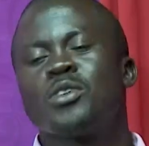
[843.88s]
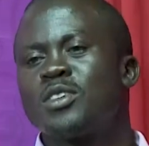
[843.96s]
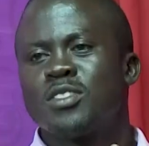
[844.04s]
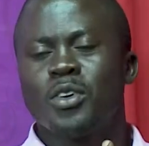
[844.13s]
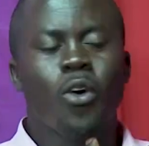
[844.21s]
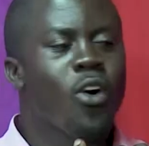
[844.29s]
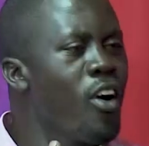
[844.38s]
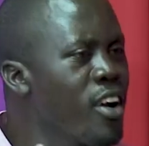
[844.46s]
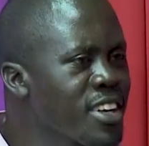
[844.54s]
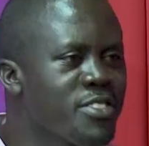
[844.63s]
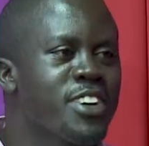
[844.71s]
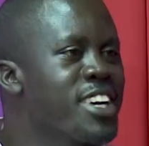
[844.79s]
scored
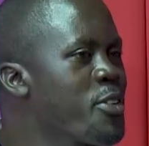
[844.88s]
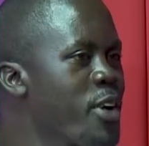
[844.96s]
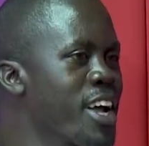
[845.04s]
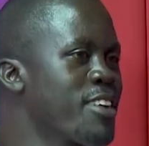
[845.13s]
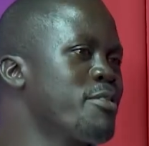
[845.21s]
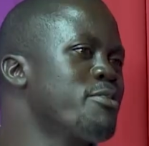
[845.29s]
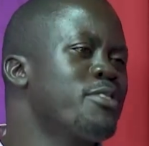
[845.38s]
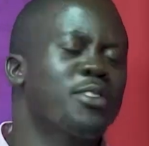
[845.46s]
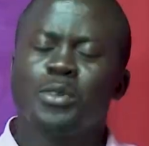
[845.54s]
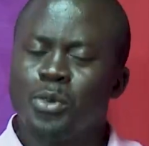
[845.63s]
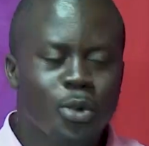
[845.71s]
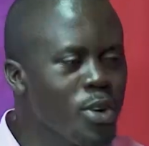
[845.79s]
very well,
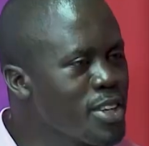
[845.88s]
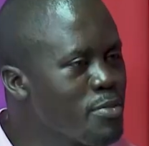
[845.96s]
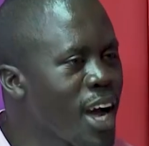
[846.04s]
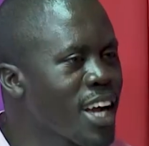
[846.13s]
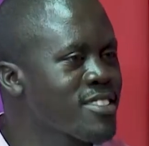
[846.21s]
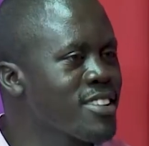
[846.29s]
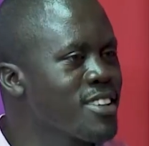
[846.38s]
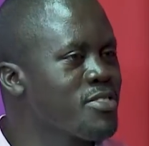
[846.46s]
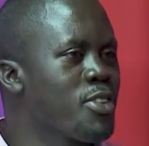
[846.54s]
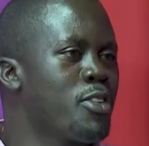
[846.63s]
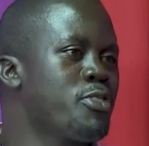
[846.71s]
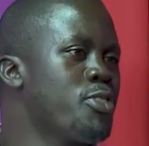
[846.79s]
good marks in
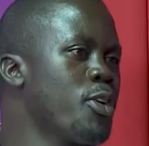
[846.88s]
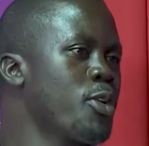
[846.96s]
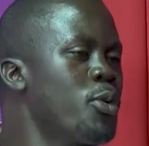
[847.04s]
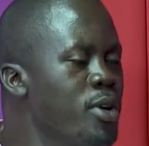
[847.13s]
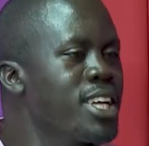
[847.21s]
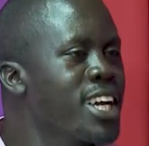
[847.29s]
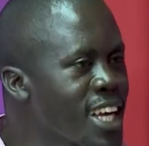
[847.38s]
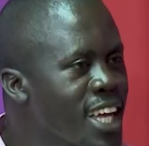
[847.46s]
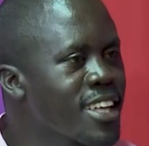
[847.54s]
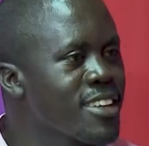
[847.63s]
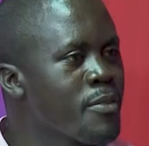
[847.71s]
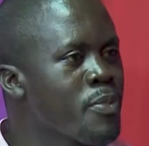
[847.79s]
Form 4, good
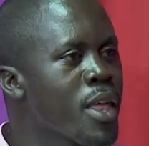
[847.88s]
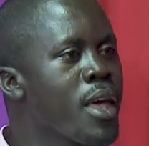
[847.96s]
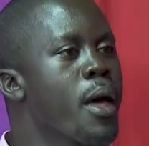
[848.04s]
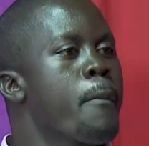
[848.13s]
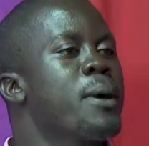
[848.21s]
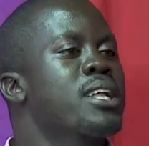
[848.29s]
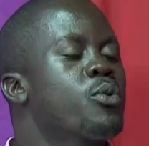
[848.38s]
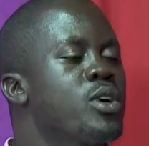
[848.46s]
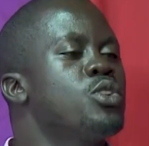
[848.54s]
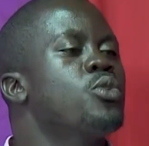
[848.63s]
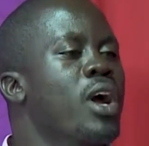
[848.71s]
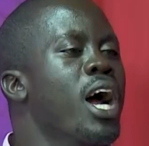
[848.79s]
grade. But when
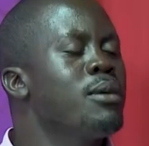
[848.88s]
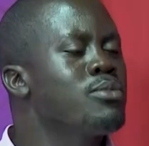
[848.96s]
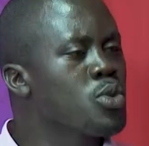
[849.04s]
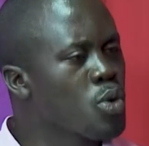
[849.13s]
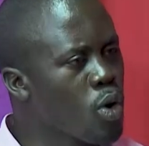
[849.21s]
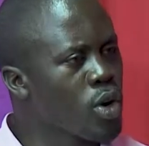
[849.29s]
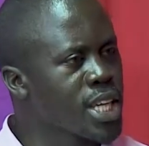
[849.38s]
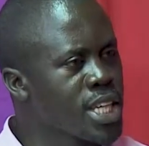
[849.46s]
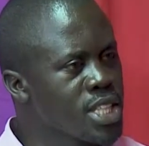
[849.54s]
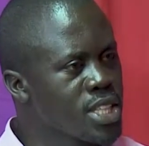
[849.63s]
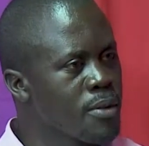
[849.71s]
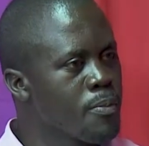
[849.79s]
you come to
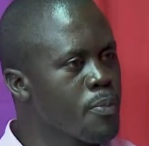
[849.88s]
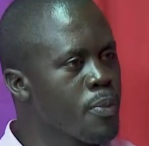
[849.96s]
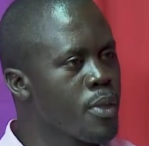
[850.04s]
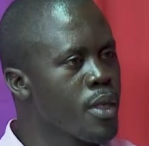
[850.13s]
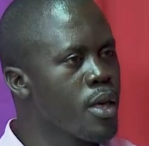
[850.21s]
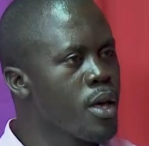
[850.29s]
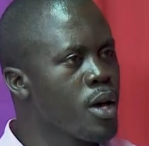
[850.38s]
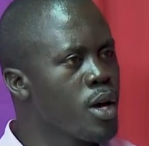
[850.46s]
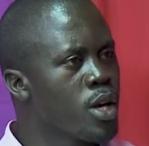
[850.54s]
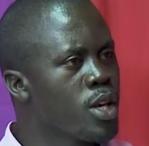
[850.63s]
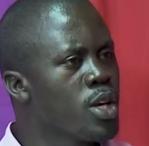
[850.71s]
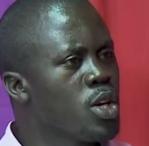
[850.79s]
college,
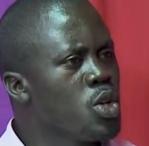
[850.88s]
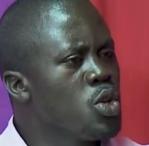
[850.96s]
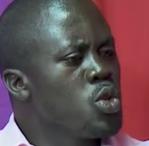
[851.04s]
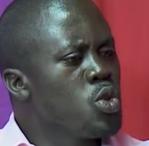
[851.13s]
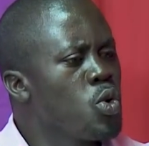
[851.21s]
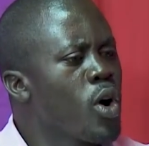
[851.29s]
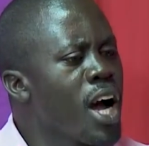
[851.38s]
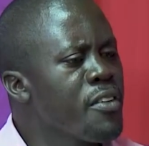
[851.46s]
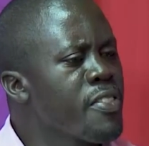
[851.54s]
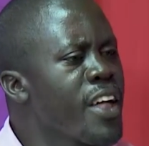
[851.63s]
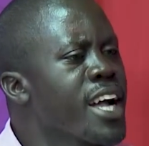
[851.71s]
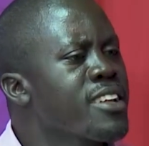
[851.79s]
you have
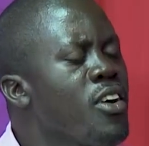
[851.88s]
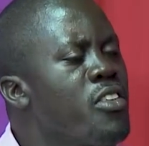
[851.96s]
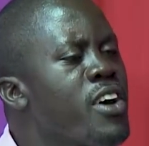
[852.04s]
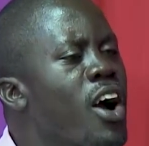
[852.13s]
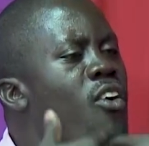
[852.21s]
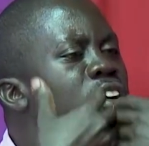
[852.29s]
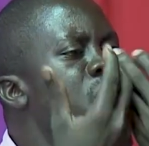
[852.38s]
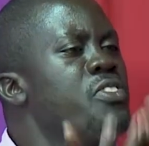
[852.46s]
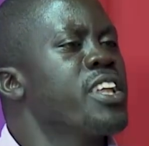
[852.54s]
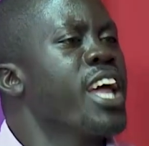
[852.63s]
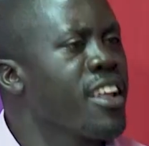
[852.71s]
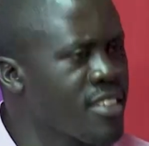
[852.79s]
that
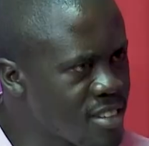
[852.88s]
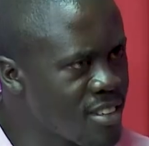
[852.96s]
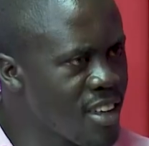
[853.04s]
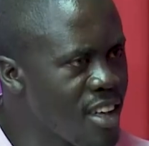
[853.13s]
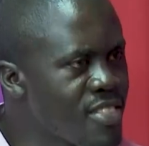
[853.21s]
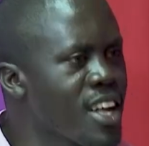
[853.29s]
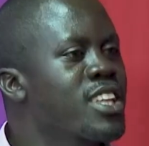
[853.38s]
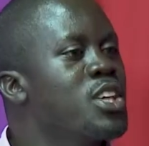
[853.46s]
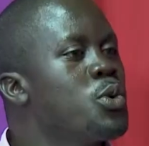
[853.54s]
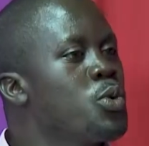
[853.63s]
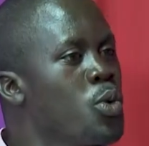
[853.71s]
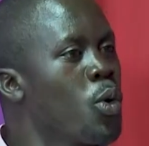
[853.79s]
overconfidence that
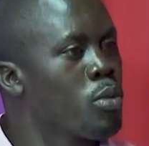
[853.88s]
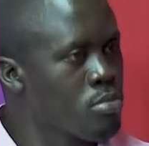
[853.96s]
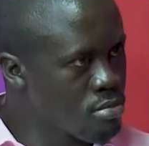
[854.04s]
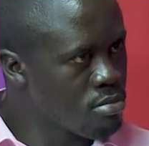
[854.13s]
you know.